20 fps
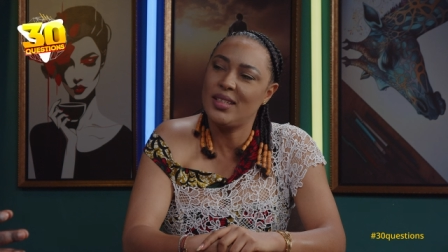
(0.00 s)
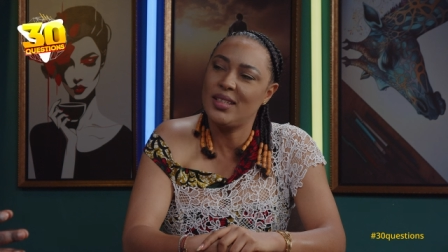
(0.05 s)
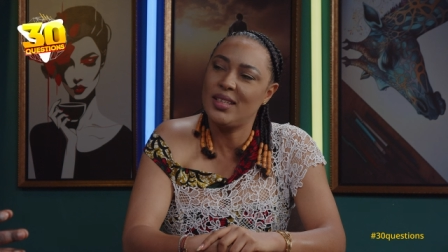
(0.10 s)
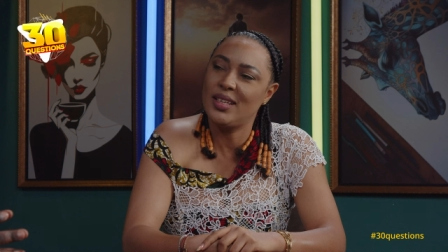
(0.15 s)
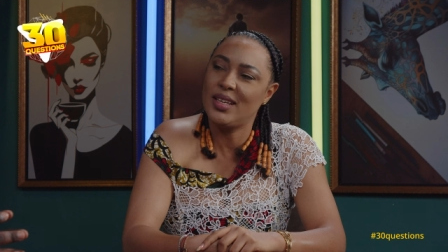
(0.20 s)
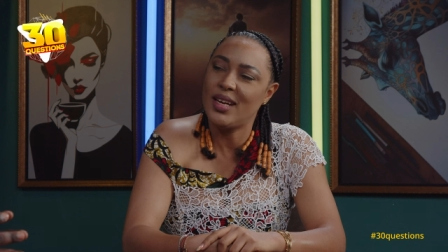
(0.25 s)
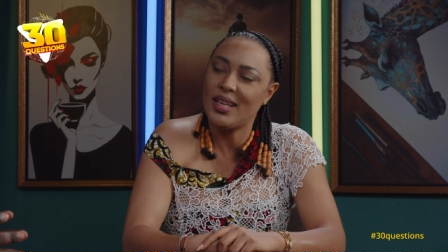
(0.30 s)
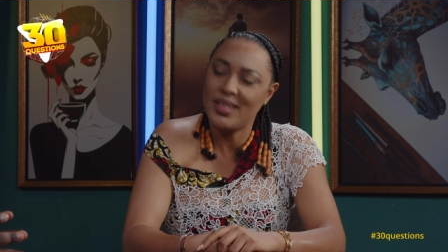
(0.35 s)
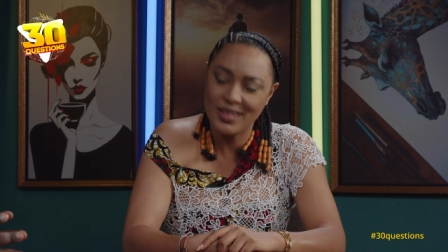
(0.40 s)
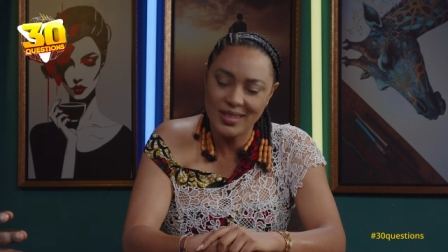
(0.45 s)

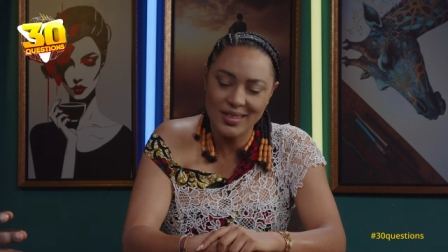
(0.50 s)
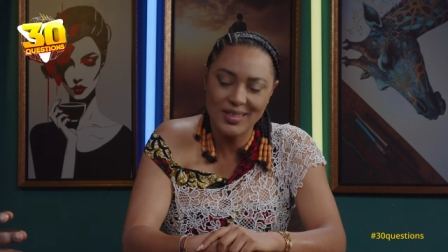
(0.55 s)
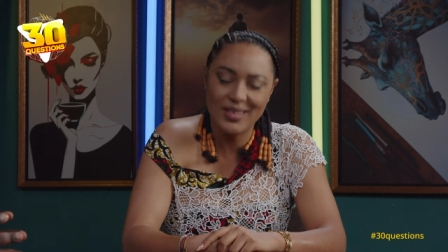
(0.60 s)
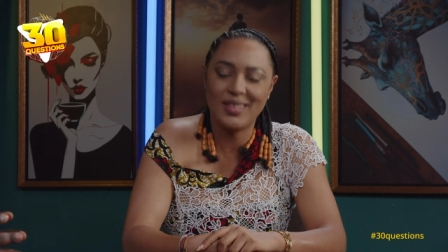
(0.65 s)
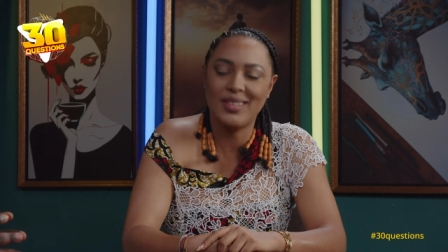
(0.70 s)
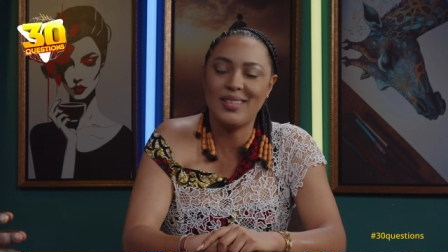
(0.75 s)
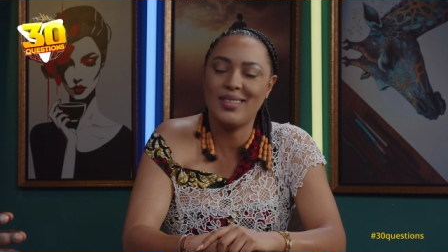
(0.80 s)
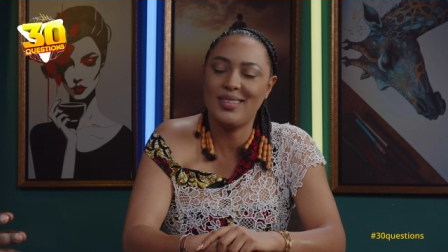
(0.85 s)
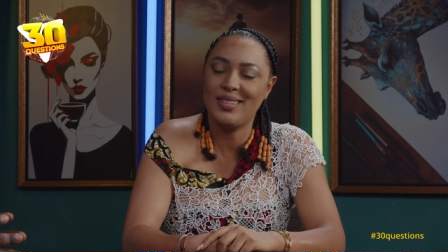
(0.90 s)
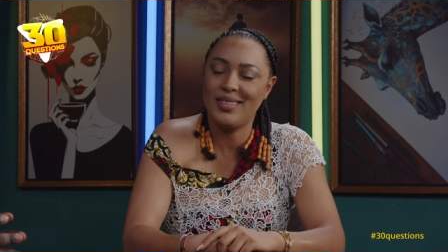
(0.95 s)
Ajiti.
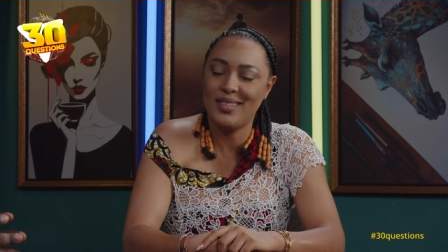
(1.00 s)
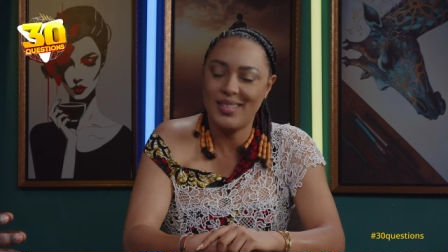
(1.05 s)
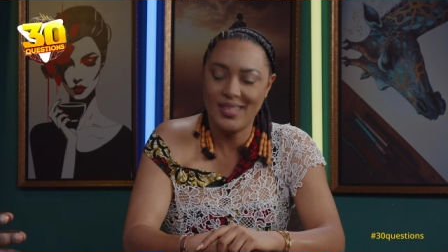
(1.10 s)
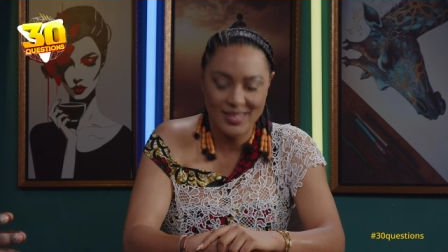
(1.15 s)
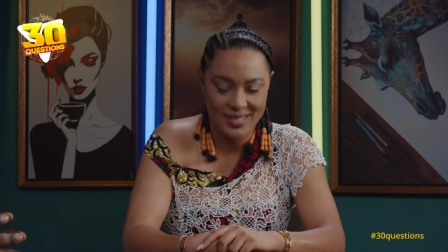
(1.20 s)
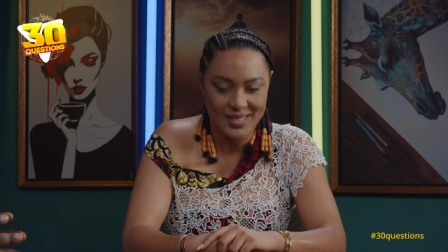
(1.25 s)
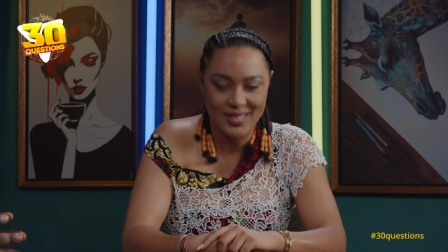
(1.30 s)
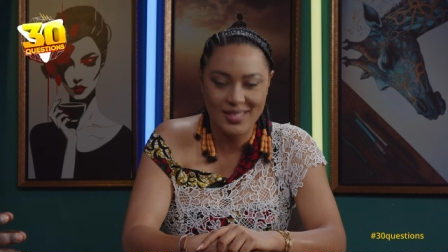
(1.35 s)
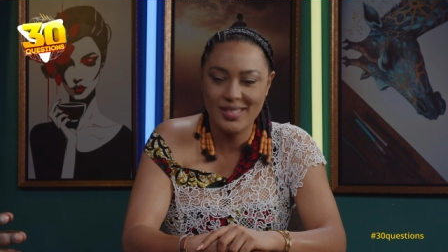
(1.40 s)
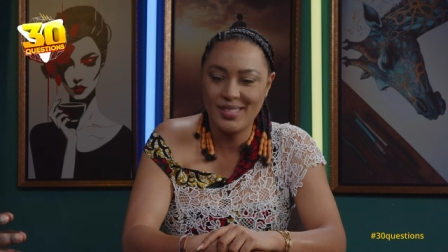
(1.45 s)

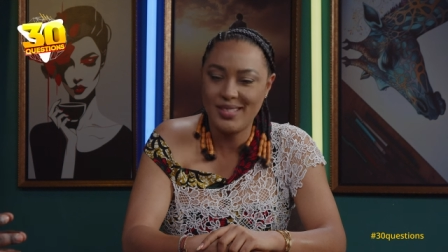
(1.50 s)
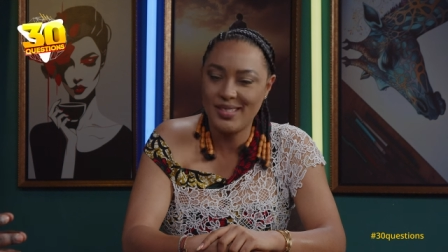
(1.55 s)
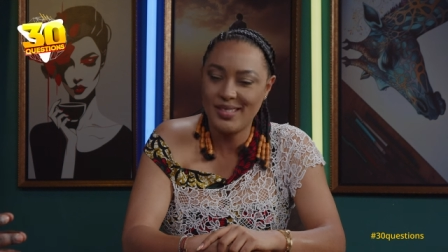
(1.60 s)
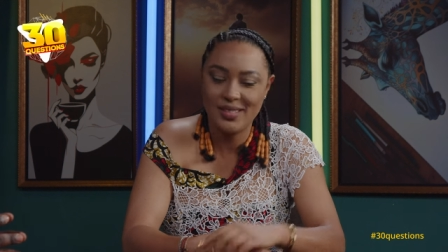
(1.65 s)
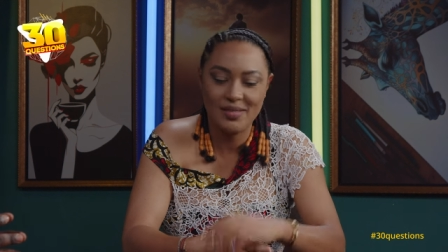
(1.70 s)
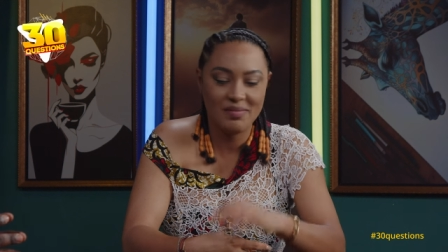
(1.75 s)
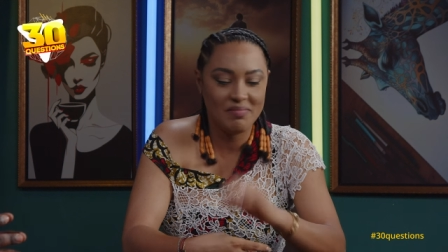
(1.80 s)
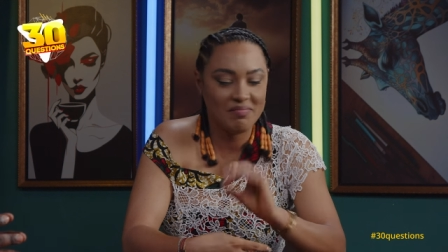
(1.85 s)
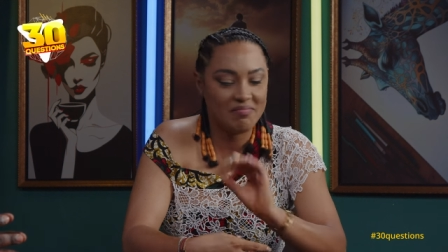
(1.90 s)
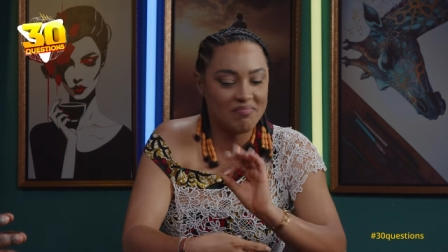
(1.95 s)
Anan.
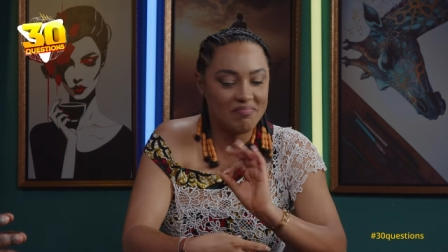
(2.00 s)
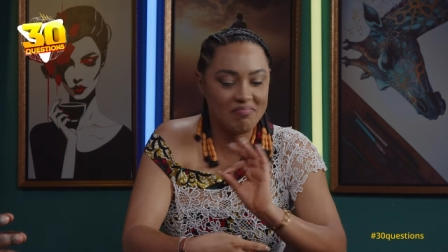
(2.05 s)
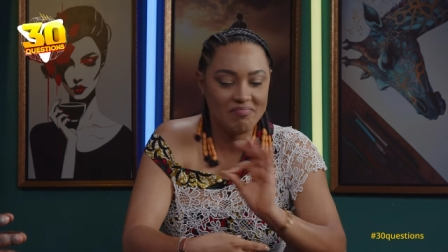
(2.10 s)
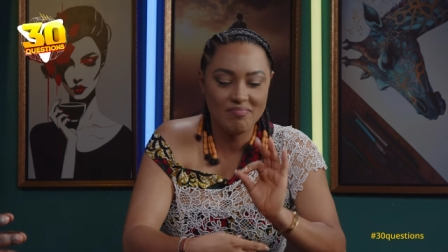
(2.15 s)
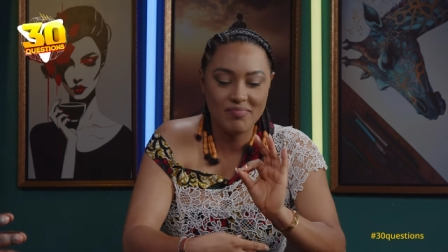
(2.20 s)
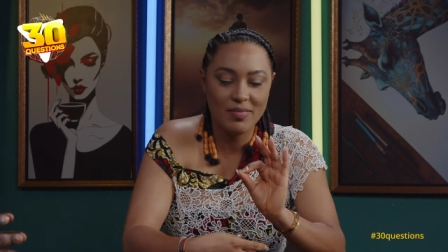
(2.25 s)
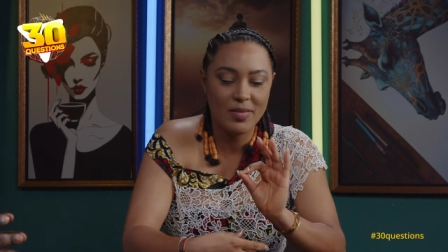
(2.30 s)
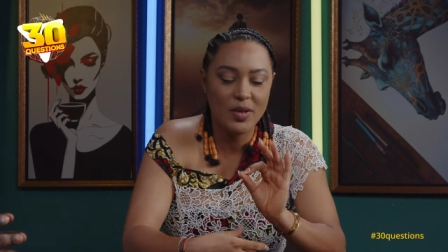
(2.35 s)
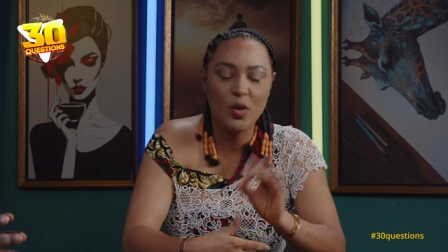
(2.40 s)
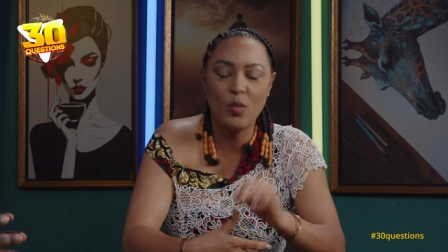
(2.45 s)

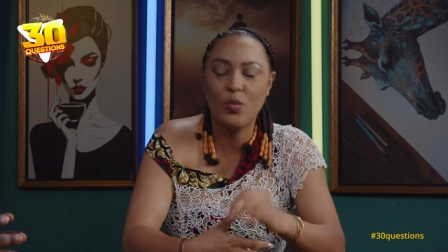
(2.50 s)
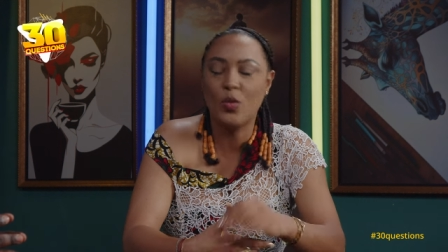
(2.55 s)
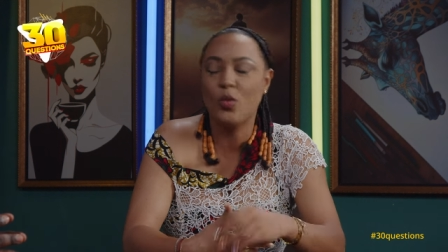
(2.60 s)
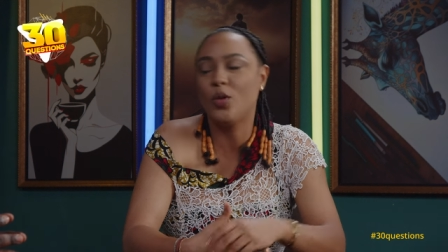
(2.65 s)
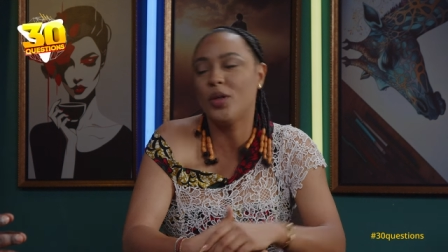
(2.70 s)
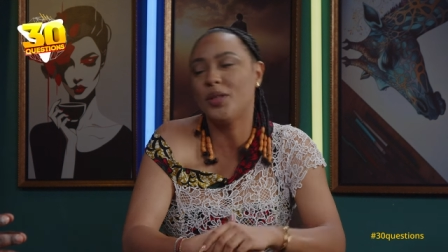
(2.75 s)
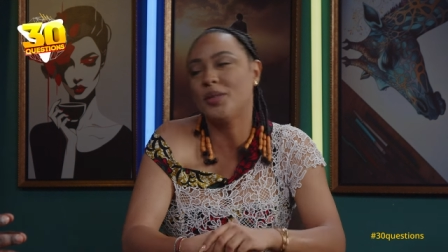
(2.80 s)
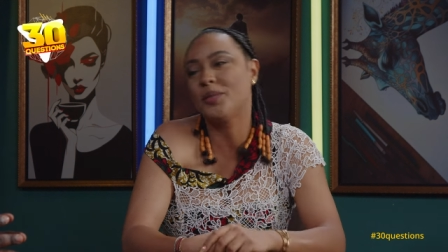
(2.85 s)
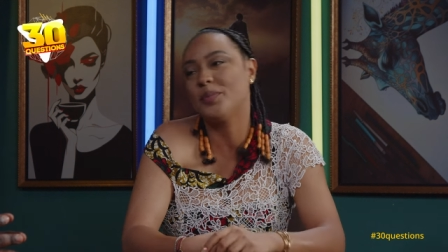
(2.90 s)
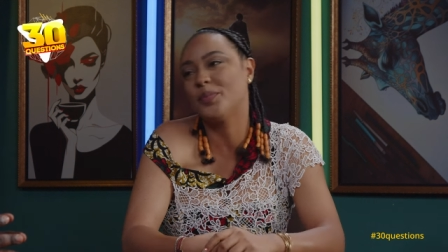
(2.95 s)
Number one.